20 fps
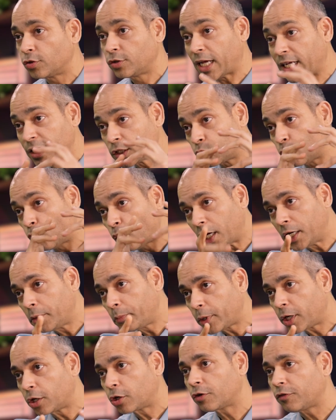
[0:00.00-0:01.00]
that's one
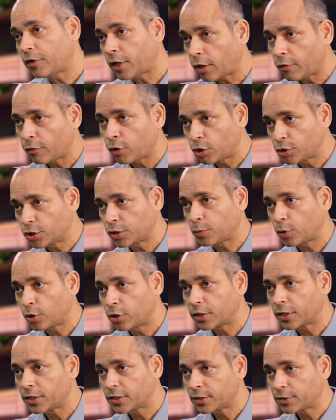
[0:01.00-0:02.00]
part of how
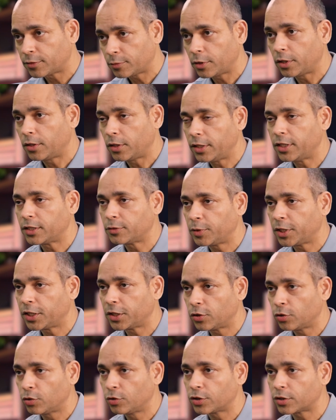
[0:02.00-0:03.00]
LogicMonitor is being
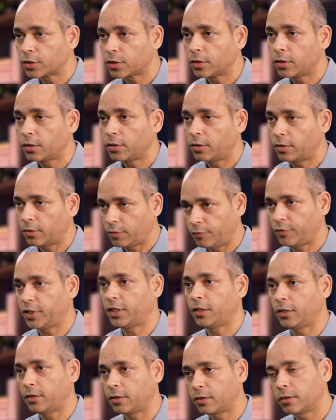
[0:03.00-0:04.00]
used
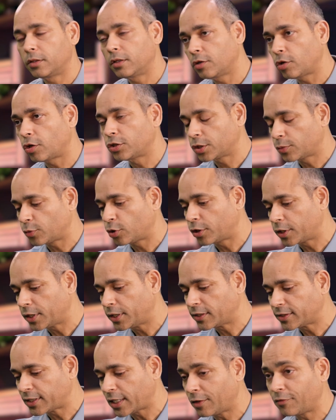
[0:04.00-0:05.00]
within LogicMonitor
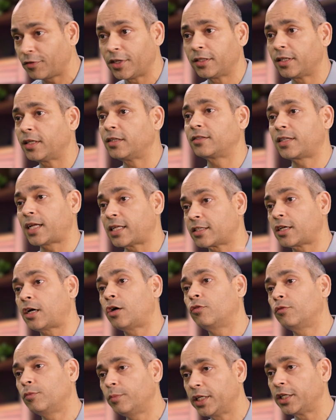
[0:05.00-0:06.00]
itself, and then that's
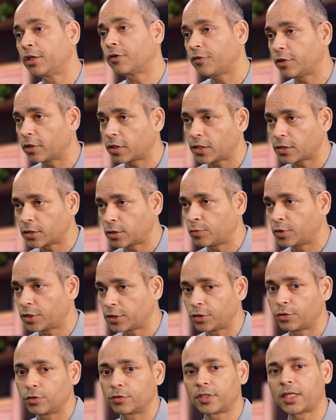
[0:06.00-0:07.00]
how many of our customers
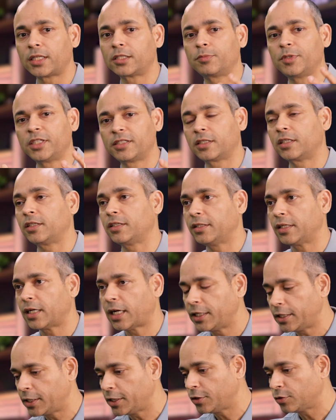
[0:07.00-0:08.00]
use. That's basically the
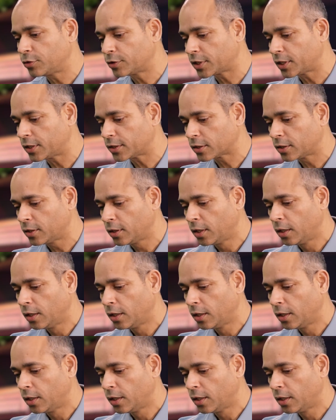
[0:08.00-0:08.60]
IT use case.